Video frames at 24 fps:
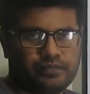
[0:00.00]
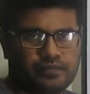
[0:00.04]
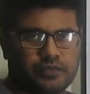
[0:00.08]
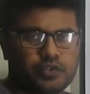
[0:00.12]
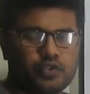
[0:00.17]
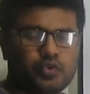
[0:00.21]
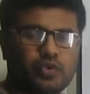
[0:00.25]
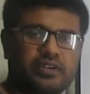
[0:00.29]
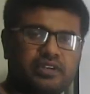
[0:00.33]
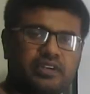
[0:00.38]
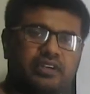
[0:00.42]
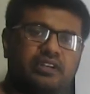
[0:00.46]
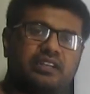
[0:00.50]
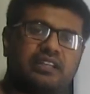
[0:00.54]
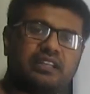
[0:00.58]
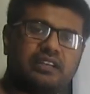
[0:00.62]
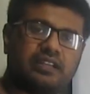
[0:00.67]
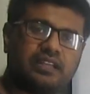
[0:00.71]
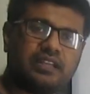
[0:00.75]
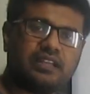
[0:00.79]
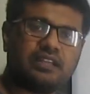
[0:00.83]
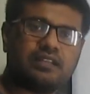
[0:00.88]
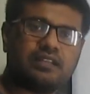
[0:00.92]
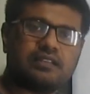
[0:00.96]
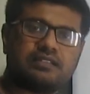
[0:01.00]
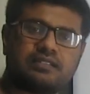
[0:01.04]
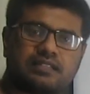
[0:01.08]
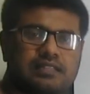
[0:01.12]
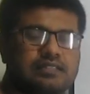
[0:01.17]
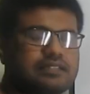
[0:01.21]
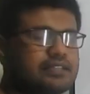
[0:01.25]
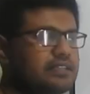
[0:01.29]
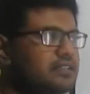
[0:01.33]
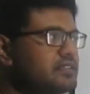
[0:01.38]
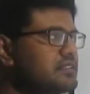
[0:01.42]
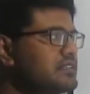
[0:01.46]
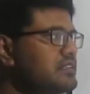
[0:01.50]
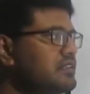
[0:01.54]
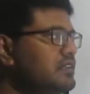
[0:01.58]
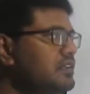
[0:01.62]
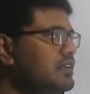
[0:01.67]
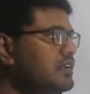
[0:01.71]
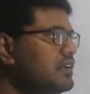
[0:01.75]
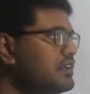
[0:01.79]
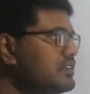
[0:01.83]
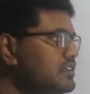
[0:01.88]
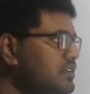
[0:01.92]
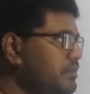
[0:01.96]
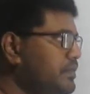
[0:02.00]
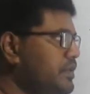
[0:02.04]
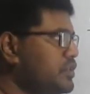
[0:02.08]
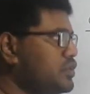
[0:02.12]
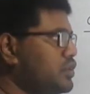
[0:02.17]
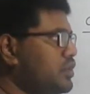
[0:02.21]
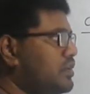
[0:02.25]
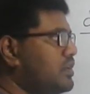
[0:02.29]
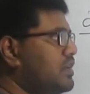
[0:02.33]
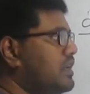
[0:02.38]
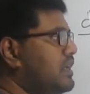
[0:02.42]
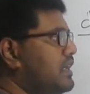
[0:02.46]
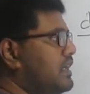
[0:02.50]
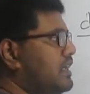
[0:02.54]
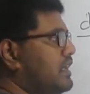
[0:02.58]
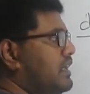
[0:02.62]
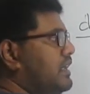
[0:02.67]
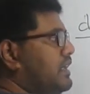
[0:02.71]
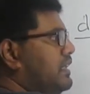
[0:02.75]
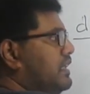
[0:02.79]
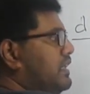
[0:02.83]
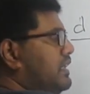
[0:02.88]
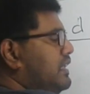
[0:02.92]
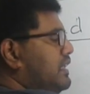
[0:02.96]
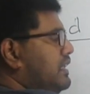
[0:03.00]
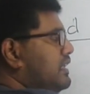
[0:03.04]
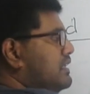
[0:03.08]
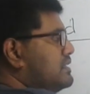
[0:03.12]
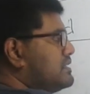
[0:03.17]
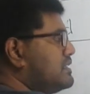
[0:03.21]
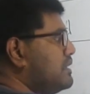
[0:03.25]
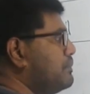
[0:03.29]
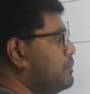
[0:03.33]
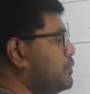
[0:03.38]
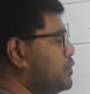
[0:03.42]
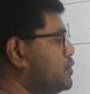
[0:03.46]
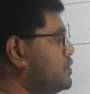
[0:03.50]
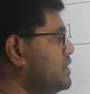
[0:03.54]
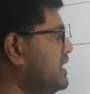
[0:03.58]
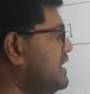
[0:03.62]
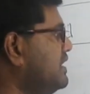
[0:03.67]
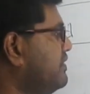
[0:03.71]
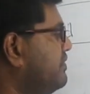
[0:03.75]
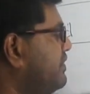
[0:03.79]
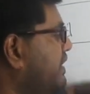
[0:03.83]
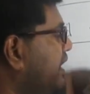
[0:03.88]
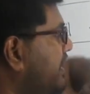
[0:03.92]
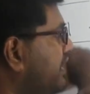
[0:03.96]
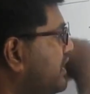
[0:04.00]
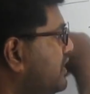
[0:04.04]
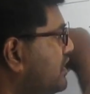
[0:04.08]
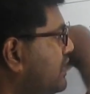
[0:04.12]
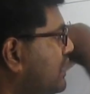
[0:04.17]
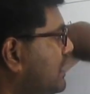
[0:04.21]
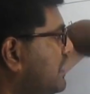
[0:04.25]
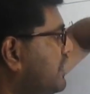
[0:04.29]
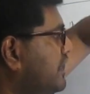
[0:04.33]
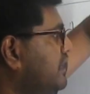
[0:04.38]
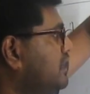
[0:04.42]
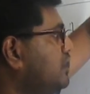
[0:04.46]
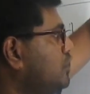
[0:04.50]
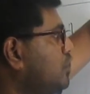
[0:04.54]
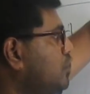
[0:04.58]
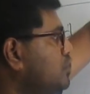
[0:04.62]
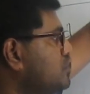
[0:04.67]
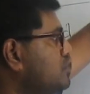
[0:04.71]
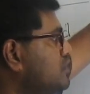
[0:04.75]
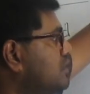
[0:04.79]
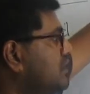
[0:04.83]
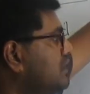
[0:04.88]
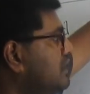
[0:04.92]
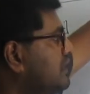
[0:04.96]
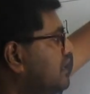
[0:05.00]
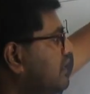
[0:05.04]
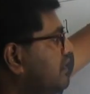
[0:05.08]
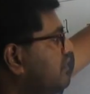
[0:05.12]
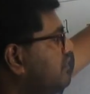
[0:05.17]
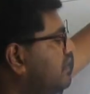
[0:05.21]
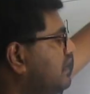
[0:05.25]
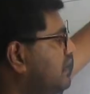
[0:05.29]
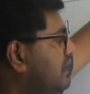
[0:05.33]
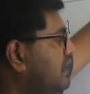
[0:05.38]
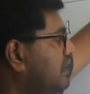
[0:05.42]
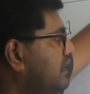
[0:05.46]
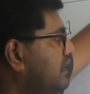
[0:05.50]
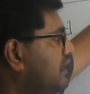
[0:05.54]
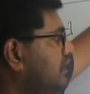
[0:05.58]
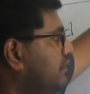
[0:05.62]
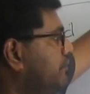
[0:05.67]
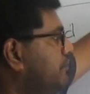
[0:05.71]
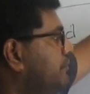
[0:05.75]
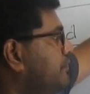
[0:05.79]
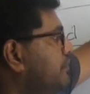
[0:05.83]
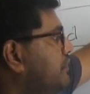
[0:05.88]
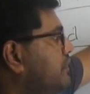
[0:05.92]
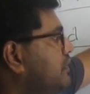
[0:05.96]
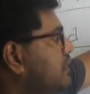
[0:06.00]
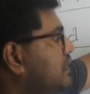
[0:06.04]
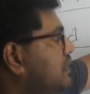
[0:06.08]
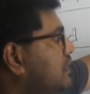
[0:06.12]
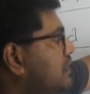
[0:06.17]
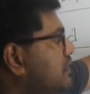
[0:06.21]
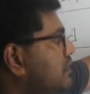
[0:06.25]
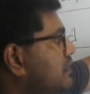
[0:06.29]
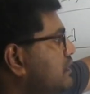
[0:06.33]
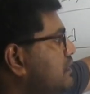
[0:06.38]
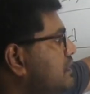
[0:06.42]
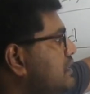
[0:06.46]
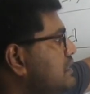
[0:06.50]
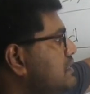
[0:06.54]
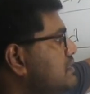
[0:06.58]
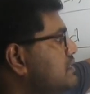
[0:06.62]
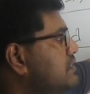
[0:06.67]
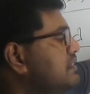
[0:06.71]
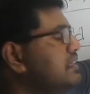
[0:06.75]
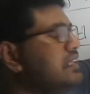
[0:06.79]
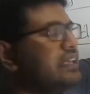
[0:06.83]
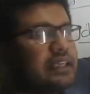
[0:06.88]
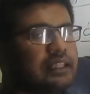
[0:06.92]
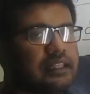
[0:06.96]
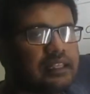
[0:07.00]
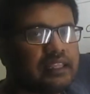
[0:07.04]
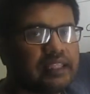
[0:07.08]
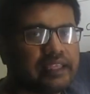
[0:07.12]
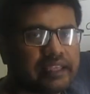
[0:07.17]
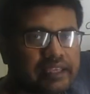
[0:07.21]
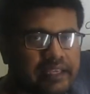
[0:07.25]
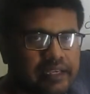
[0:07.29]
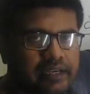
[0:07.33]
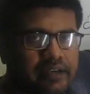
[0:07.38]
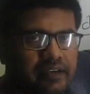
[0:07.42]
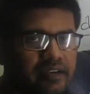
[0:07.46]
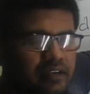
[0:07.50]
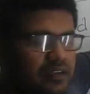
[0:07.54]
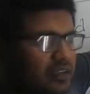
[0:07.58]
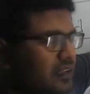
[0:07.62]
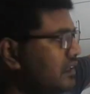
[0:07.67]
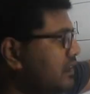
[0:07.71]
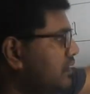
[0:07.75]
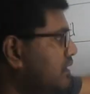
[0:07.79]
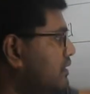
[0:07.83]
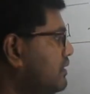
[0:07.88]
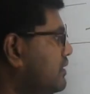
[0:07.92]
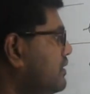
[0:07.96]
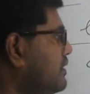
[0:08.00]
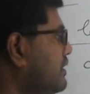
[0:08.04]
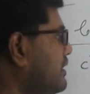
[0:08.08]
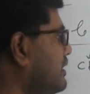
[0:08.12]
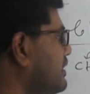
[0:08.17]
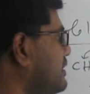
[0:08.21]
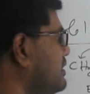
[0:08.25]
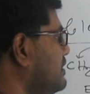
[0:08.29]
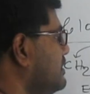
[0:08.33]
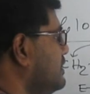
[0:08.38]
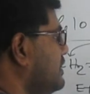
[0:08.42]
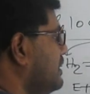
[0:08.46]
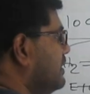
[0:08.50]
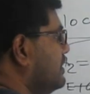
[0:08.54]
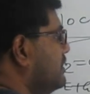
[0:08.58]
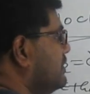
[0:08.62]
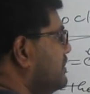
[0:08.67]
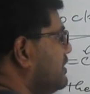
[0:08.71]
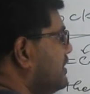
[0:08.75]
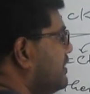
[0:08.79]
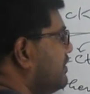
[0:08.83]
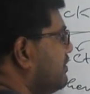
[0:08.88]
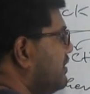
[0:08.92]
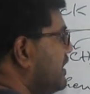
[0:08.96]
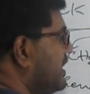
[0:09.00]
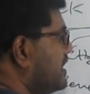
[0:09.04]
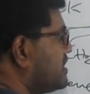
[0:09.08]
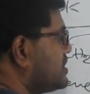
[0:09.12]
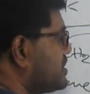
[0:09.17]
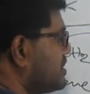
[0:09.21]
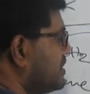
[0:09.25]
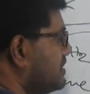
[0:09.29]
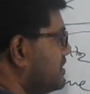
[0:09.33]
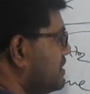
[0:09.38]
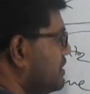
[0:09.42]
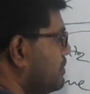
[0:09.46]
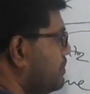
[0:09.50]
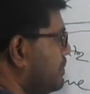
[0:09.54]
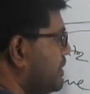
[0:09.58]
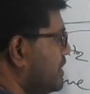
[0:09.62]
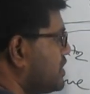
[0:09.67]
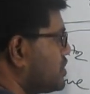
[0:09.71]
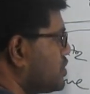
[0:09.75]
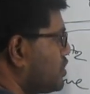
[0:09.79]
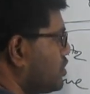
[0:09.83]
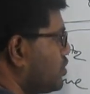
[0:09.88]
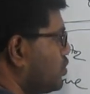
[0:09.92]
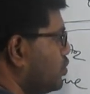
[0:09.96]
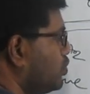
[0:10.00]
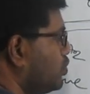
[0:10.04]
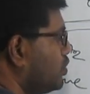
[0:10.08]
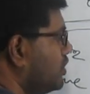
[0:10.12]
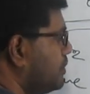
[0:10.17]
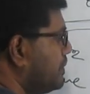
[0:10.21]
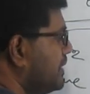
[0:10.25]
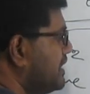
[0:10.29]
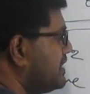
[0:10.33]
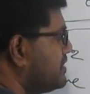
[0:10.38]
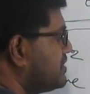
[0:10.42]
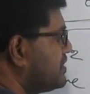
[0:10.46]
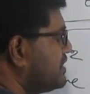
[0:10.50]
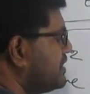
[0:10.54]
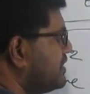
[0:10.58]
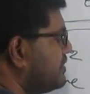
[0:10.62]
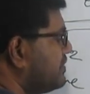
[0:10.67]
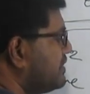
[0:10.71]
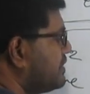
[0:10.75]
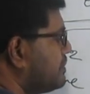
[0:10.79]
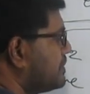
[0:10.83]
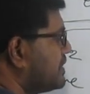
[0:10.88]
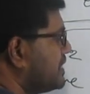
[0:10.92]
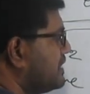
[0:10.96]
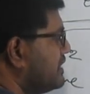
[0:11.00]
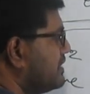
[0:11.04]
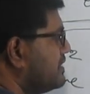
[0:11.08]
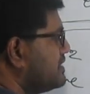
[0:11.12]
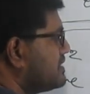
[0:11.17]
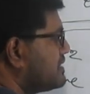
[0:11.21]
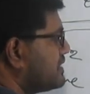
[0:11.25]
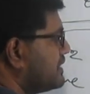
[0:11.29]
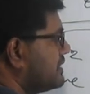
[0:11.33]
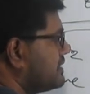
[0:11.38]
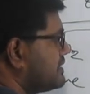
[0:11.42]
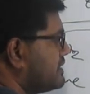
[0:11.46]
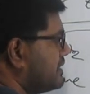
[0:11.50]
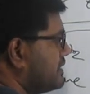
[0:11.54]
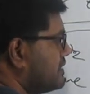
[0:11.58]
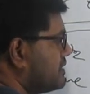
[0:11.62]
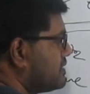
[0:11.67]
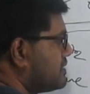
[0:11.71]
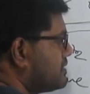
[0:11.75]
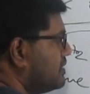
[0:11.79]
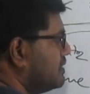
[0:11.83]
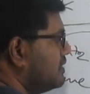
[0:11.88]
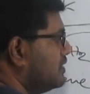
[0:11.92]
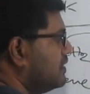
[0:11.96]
200 degree Celsius temperature. Suppose if I not give this nickel here, the reaction temperature will be 350 degrees Celsius.